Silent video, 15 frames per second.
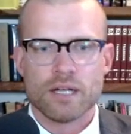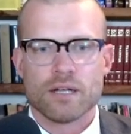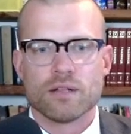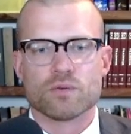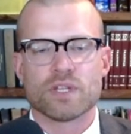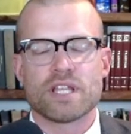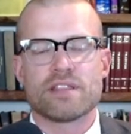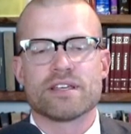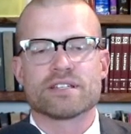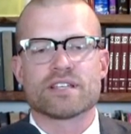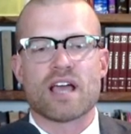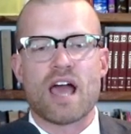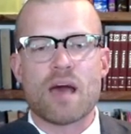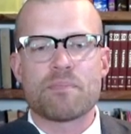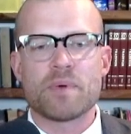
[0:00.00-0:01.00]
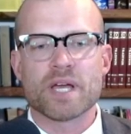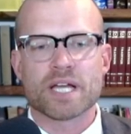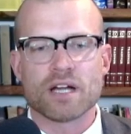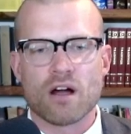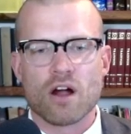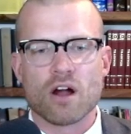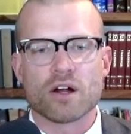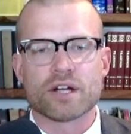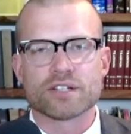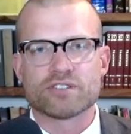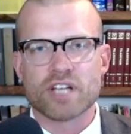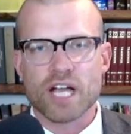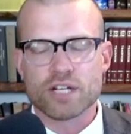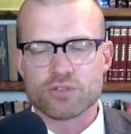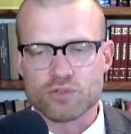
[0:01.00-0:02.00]
really this epic
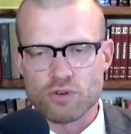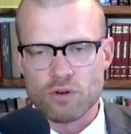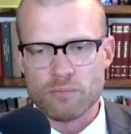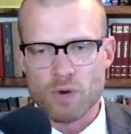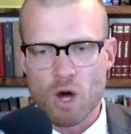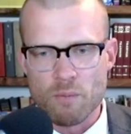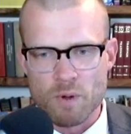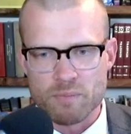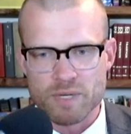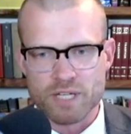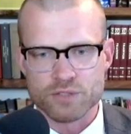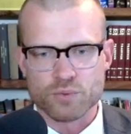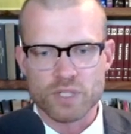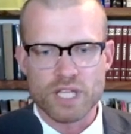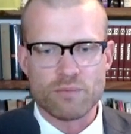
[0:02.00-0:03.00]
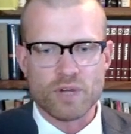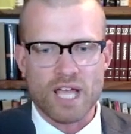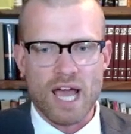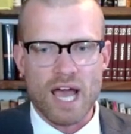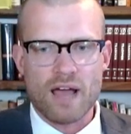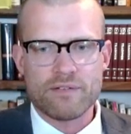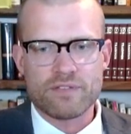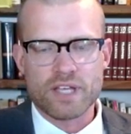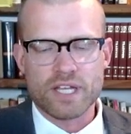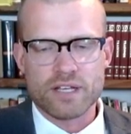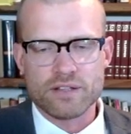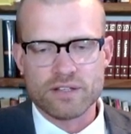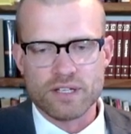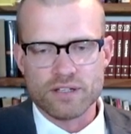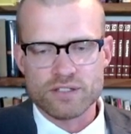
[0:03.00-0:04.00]
architectural moment because really we have the
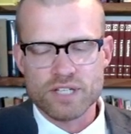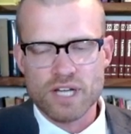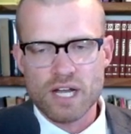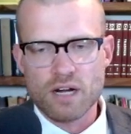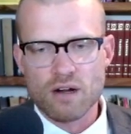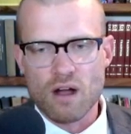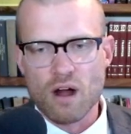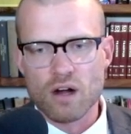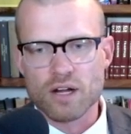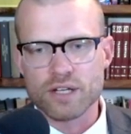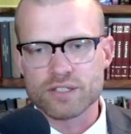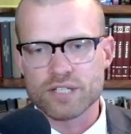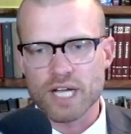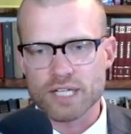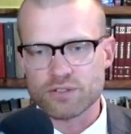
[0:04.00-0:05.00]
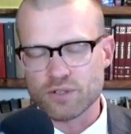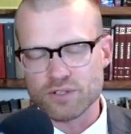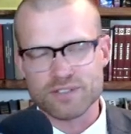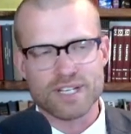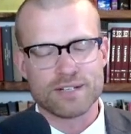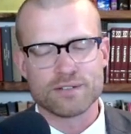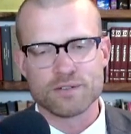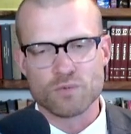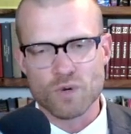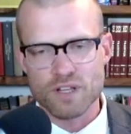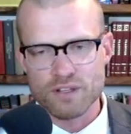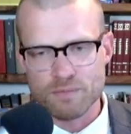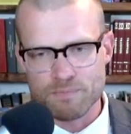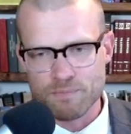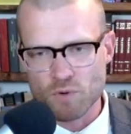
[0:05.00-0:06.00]
the entire architect one of
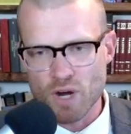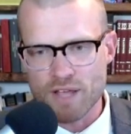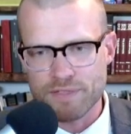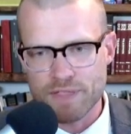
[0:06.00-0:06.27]
the great